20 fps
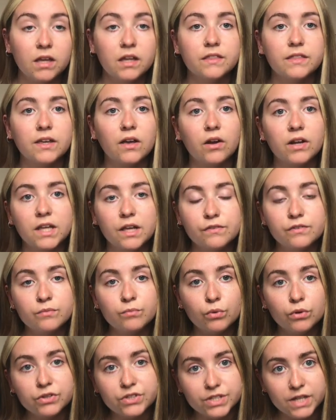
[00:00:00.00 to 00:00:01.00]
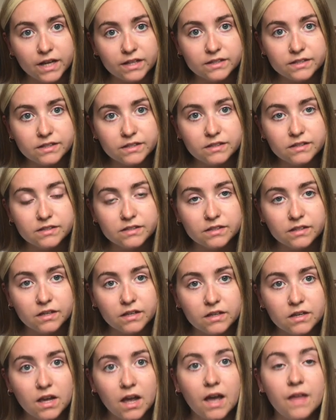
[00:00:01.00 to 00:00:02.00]
They are given more chances,
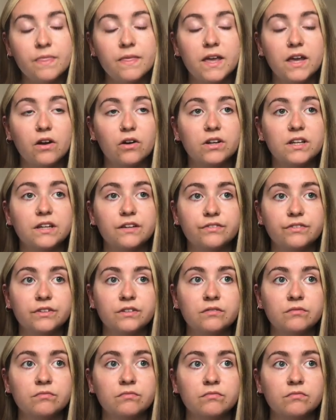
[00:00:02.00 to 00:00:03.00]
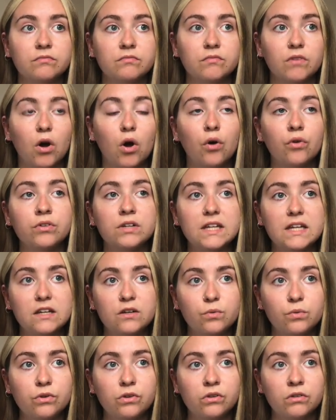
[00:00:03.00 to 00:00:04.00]
and they are given
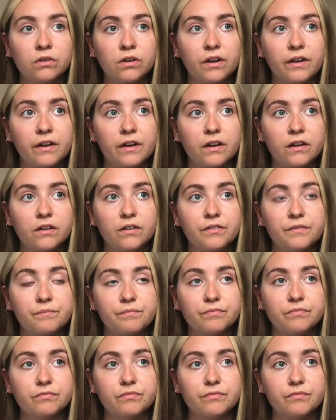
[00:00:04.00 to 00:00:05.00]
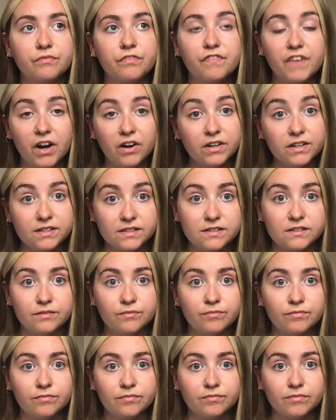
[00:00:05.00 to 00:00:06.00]
unequal fairness
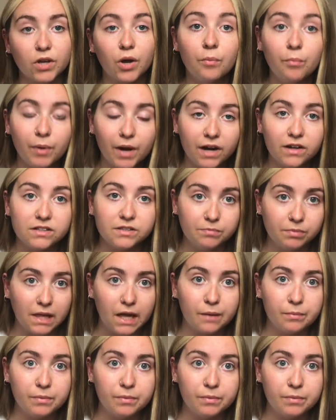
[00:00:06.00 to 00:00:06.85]
compared to black